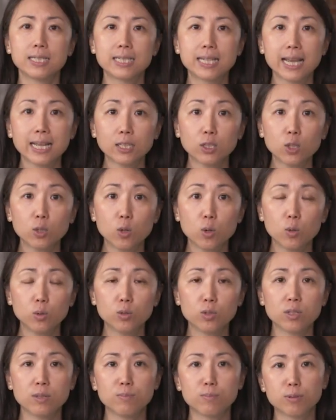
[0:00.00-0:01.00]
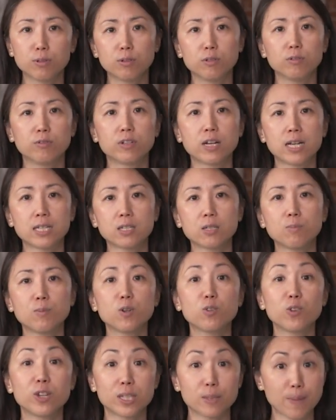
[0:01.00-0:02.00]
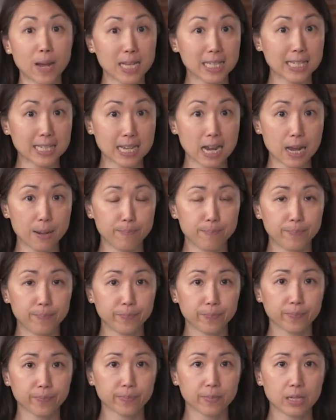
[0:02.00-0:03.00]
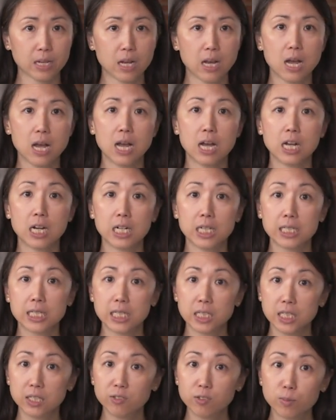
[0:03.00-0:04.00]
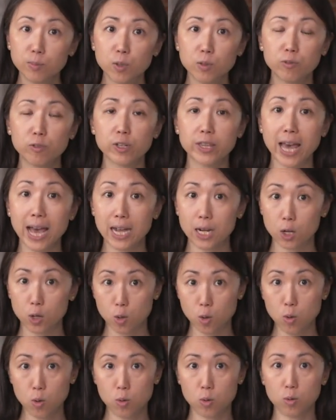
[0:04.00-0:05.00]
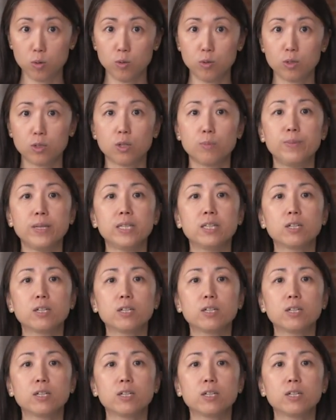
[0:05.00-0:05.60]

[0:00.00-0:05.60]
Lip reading: Take the goal to improve customer response time. A deliverable for that goal could be